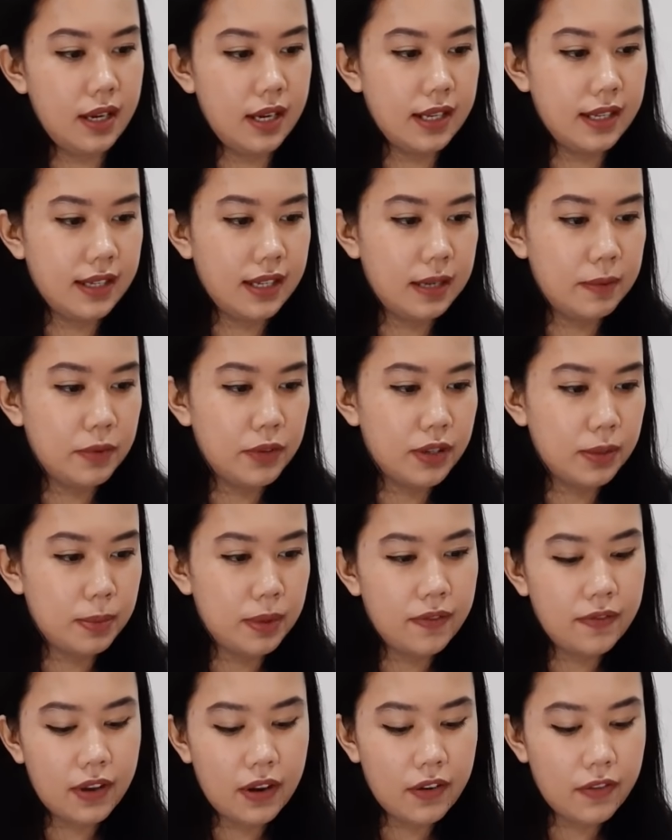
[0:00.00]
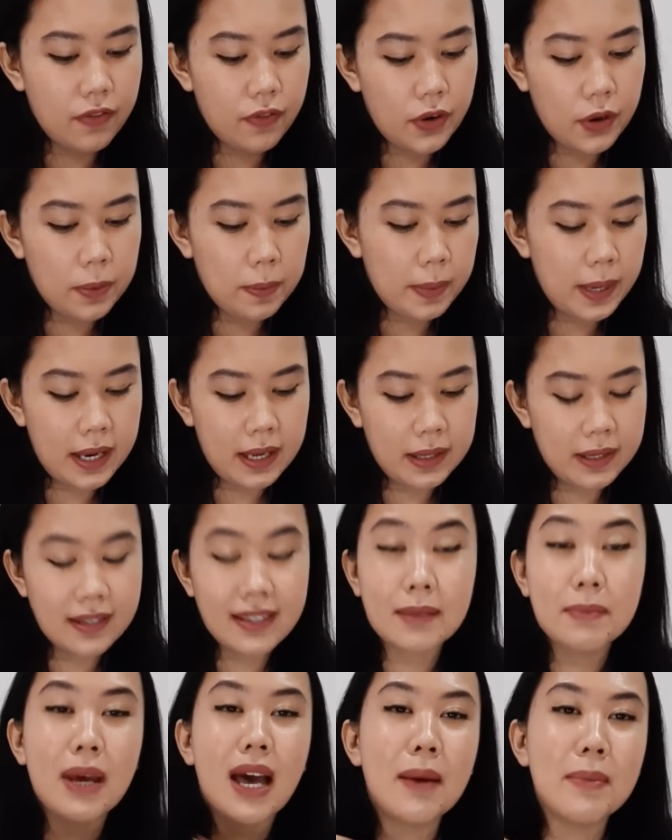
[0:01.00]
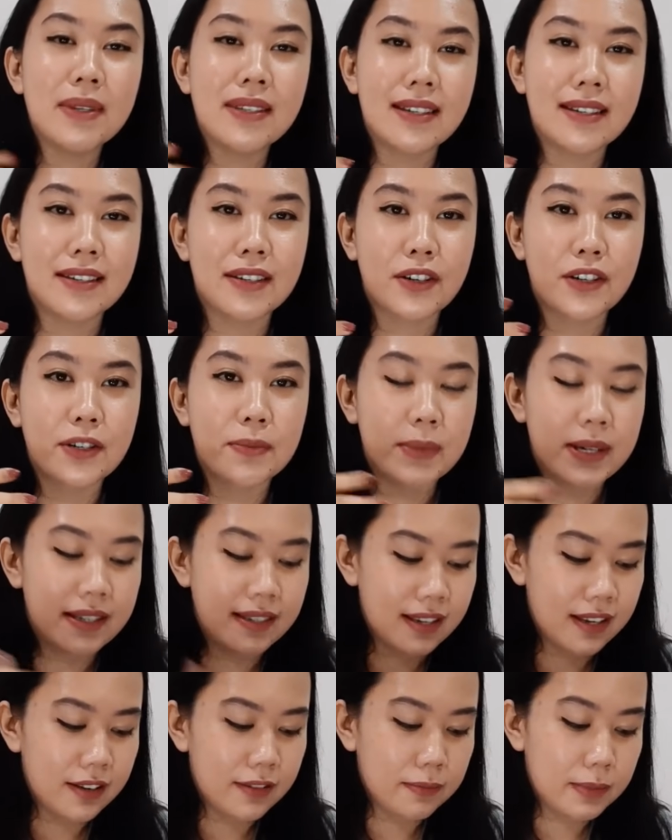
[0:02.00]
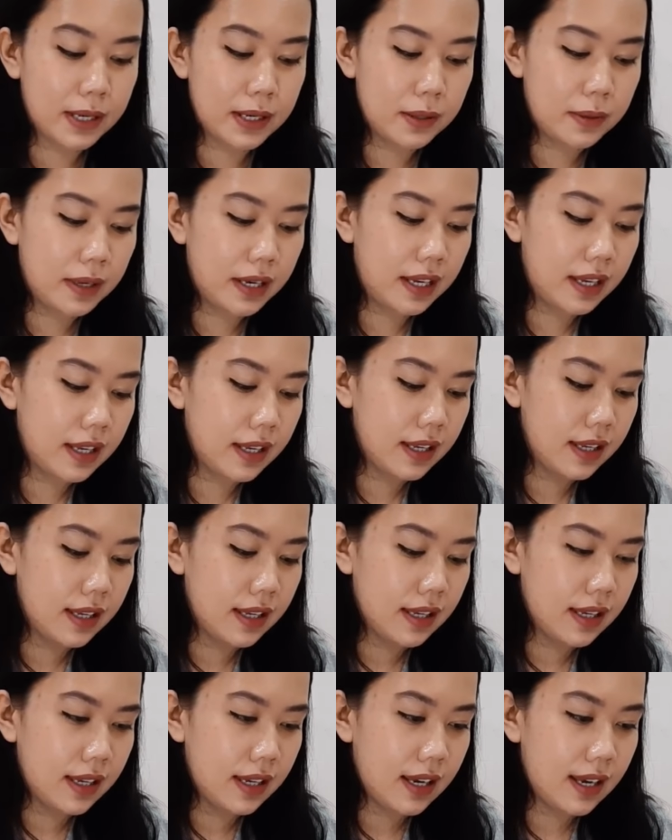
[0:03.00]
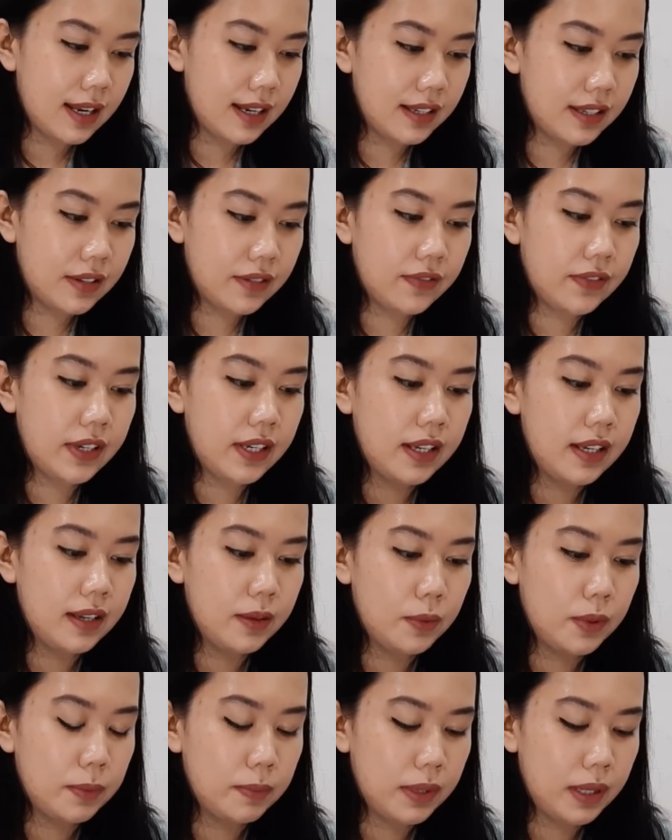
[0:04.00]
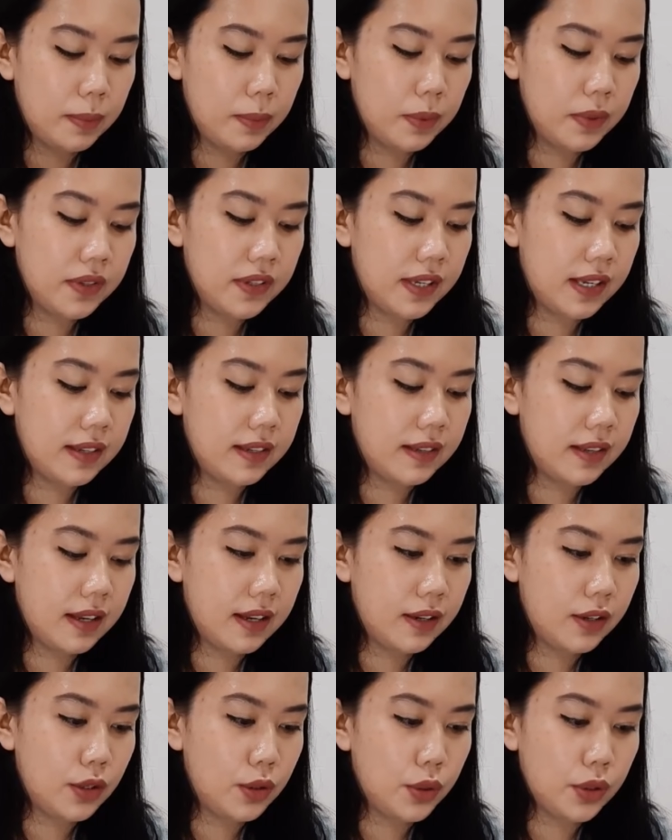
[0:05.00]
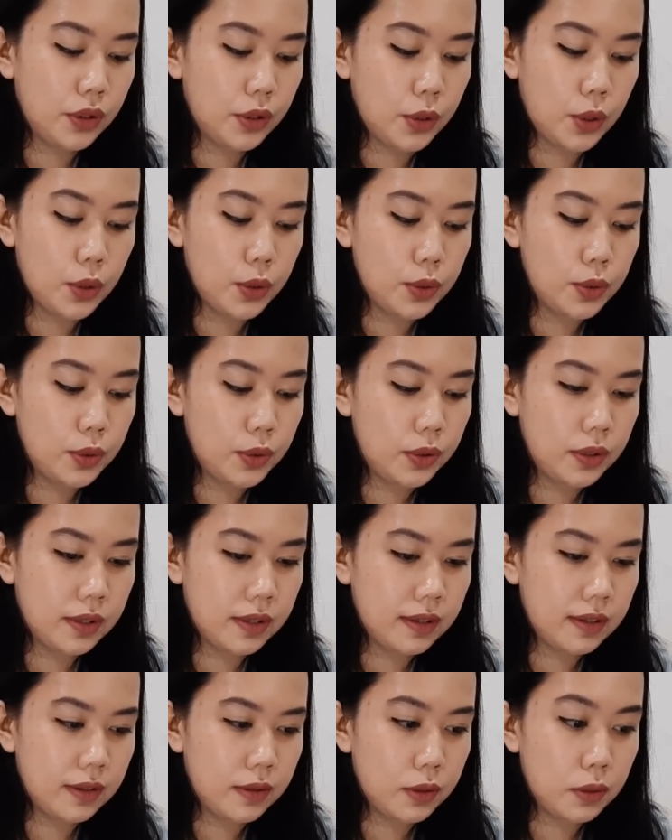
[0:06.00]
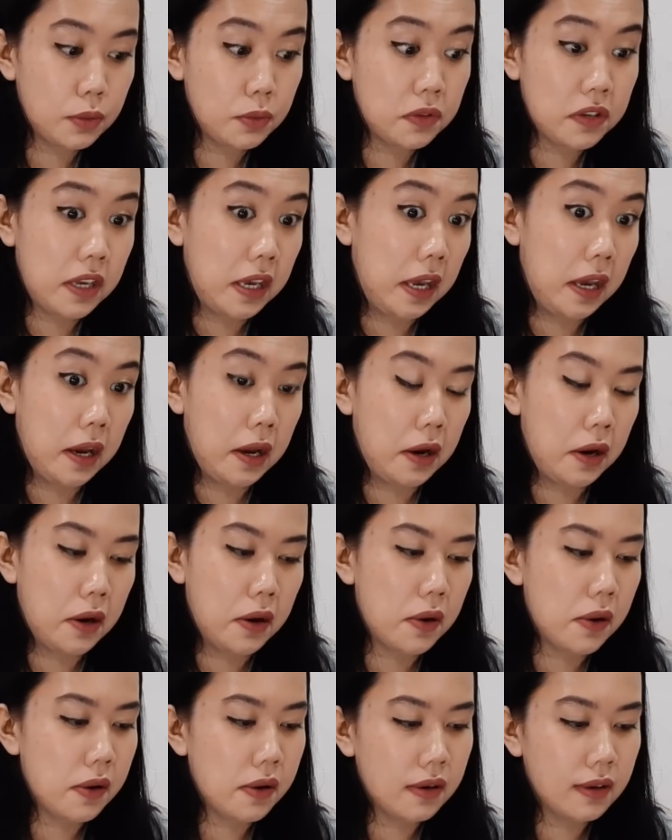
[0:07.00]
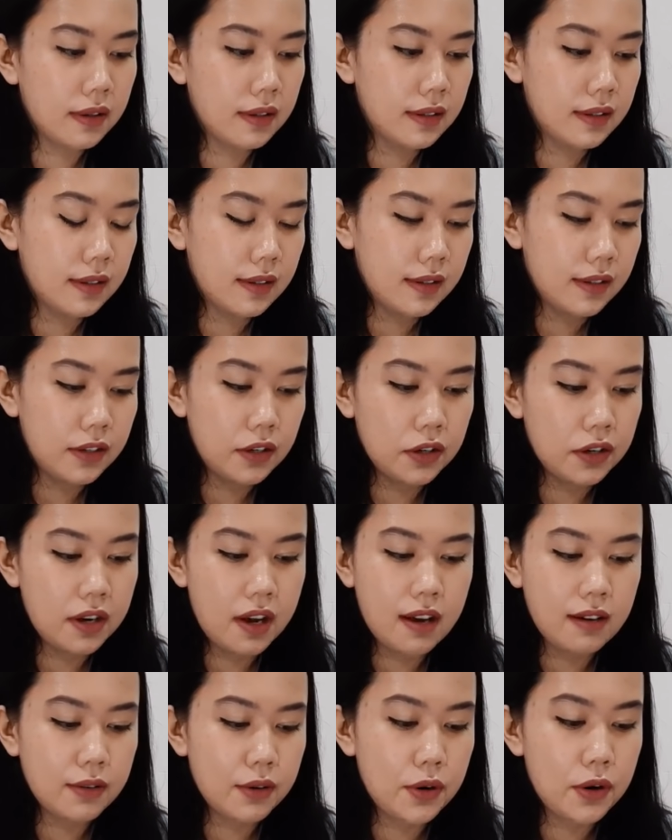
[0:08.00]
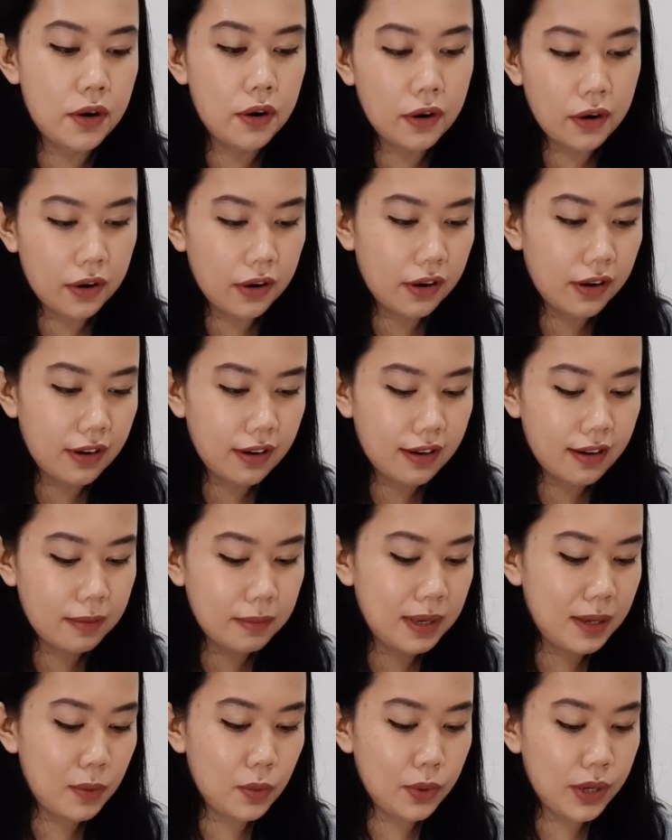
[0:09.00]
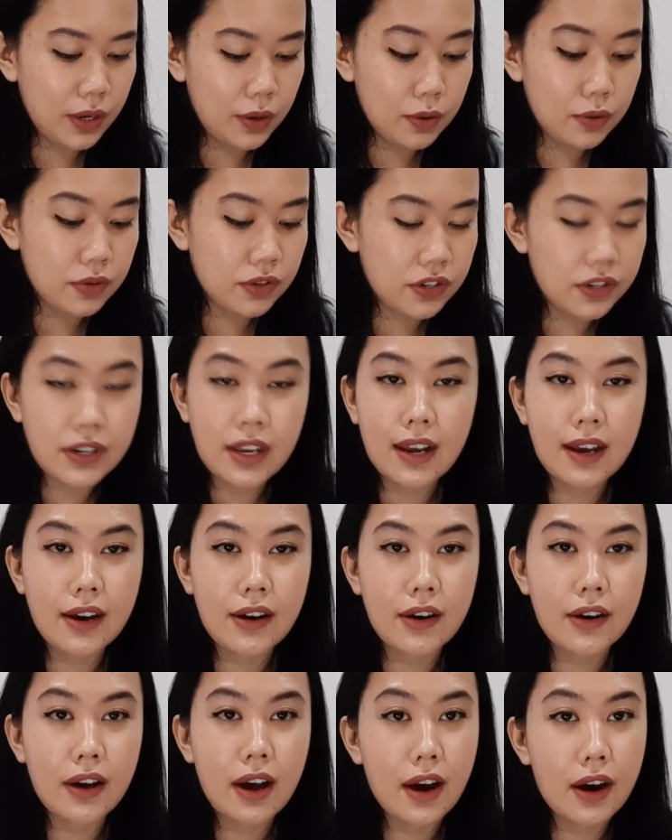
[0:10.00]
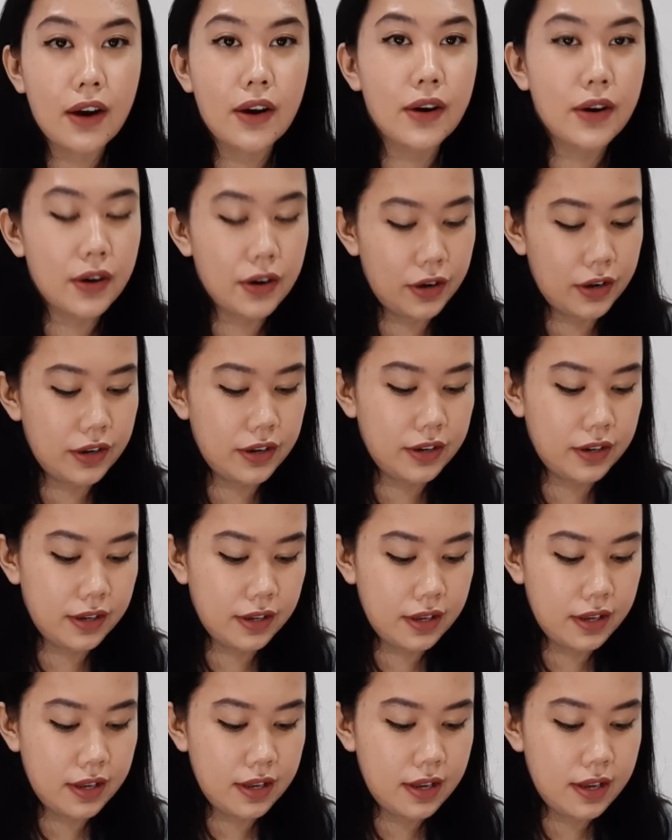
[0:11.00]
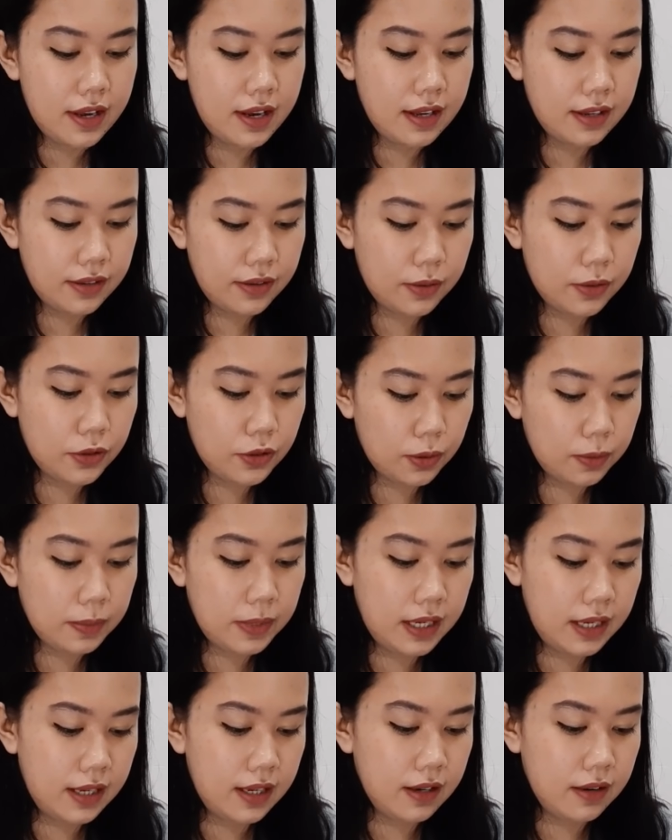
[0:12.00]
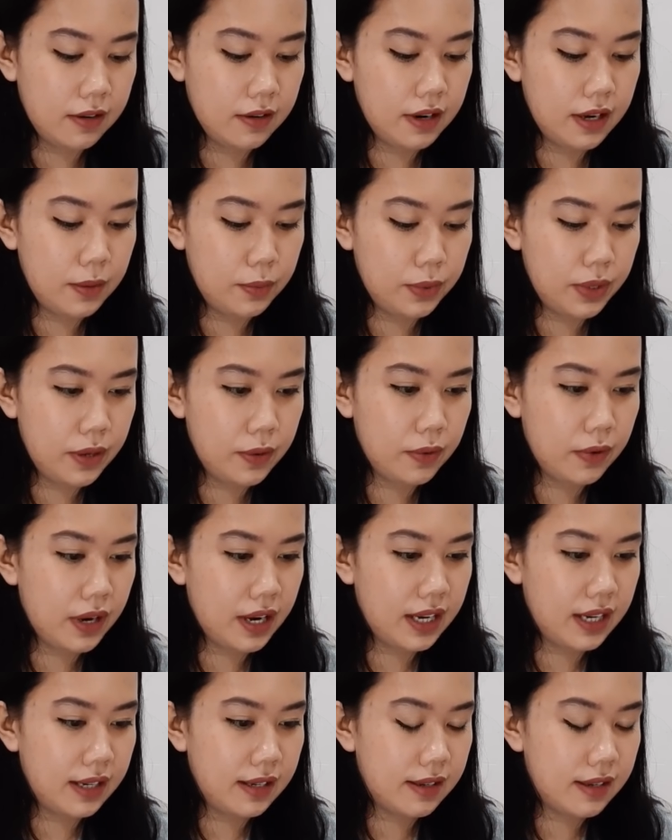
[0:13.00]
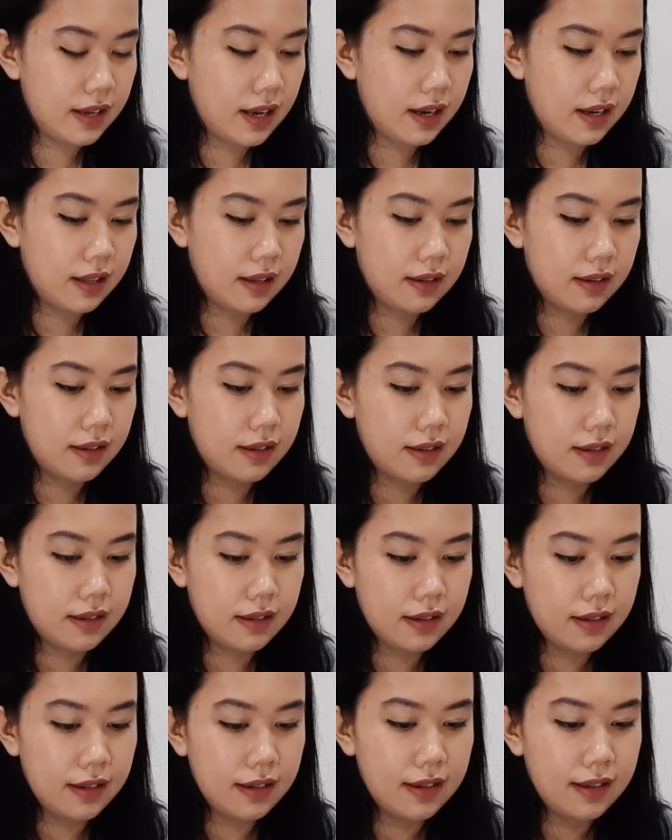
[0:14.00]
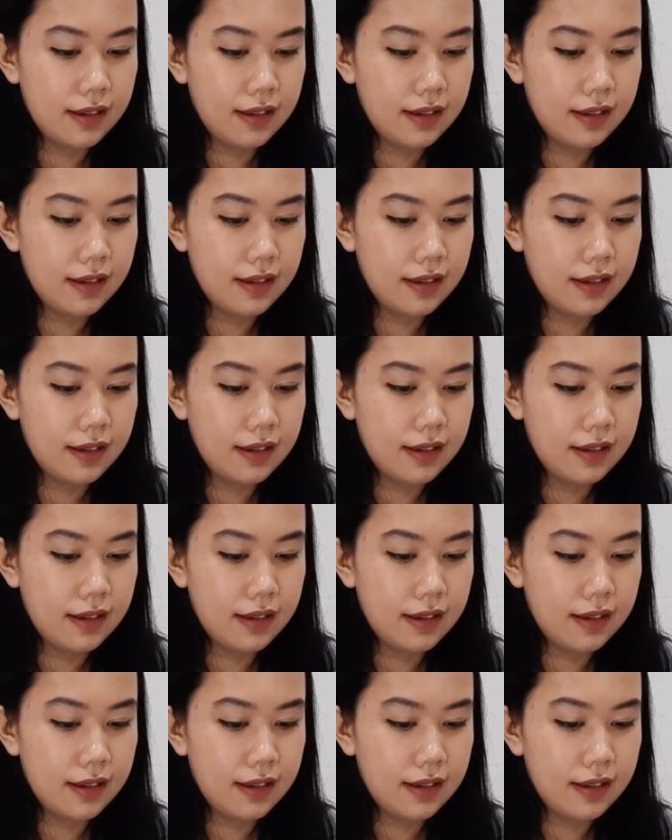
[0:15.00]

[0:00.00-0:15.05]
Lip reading: It seems to be very, very balanced. I'm a Sagittarius myself, by the way. And it's funny when people says that you're cold, you don't care, you're not hurt. I mean, we don't share our hurt in social media, all right? We cry in silence.